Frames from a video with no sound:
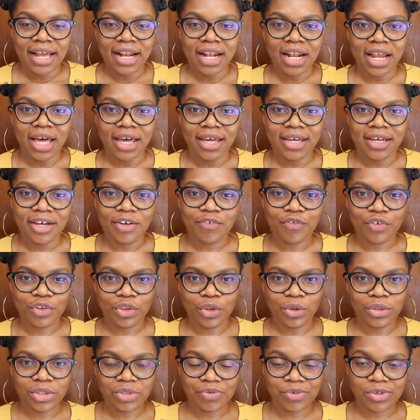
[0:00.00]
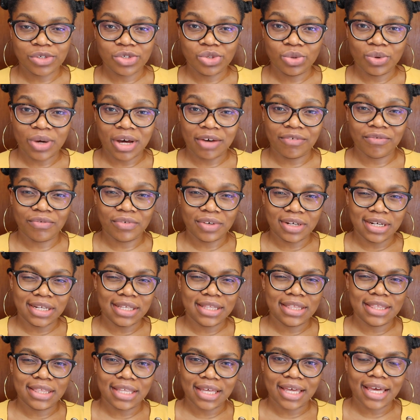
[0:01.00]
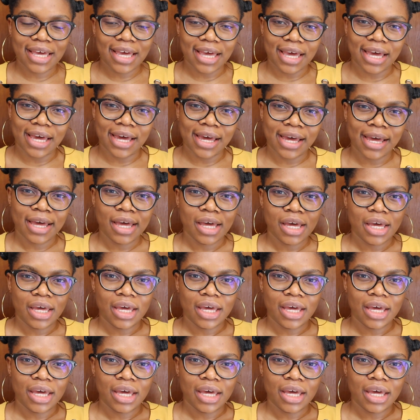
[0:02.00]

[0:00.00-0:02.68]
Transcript: Like, for those of us who have really thick hair,